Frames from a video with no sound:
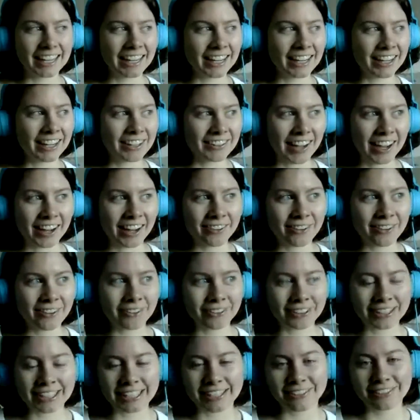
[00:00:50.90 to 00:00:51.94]
Oh, I
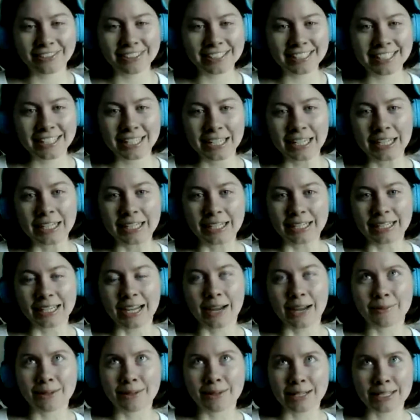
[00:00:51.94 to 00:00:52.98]
remember
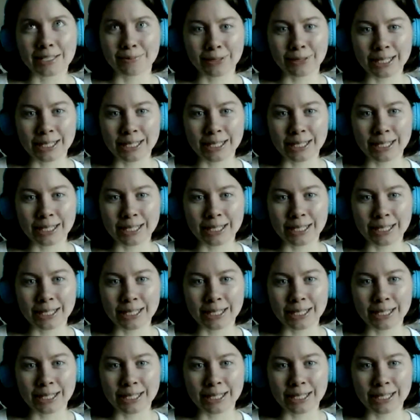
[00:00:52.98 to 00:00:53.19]
it's